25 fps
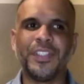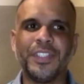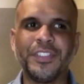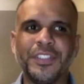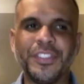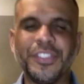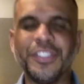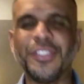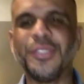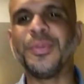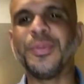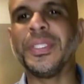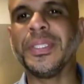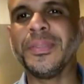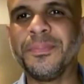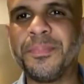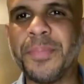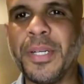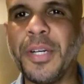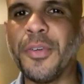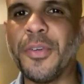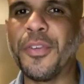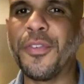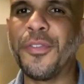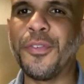very good one,
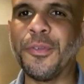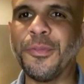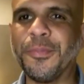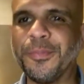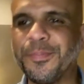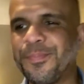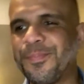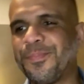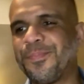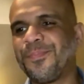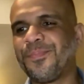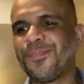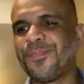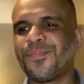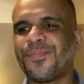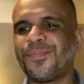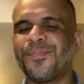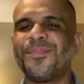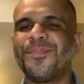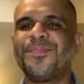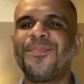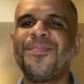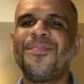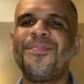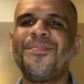powerful.
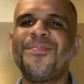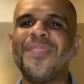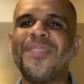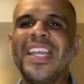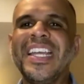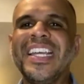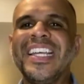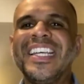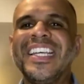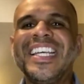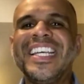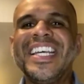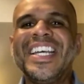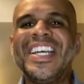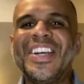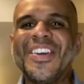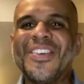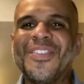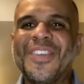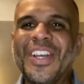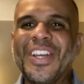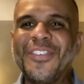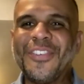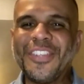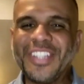Mm-hmm.
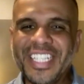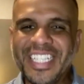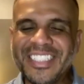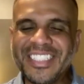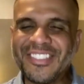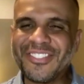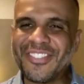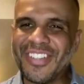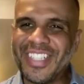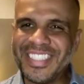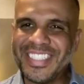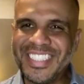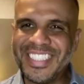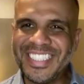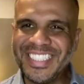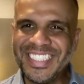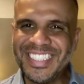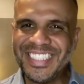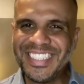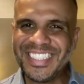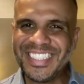Ready for the last question?